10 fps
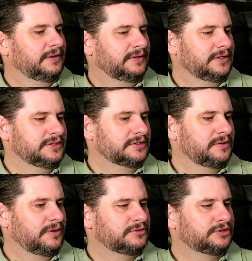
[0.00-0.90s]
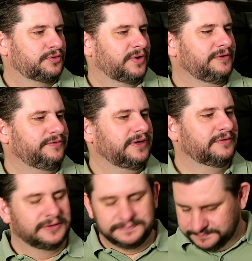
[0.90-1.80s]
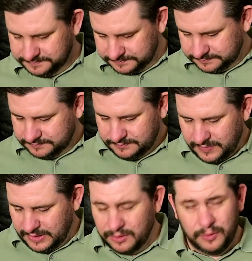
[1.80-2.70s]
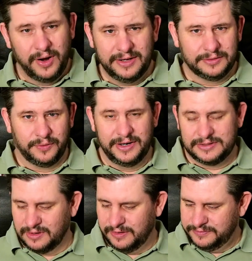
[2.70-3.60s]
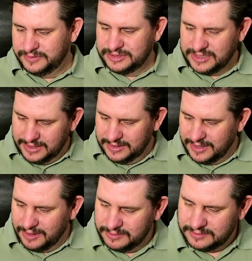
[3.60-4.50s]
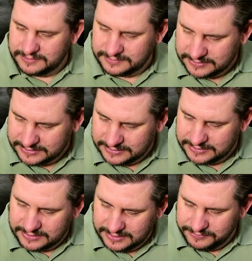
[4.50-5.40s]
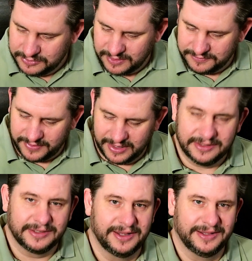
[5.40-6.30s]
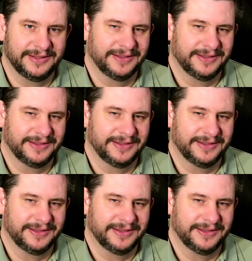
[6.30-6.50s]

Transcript: And this is called String Fever. Great, great stuff. Check it out if you can find it.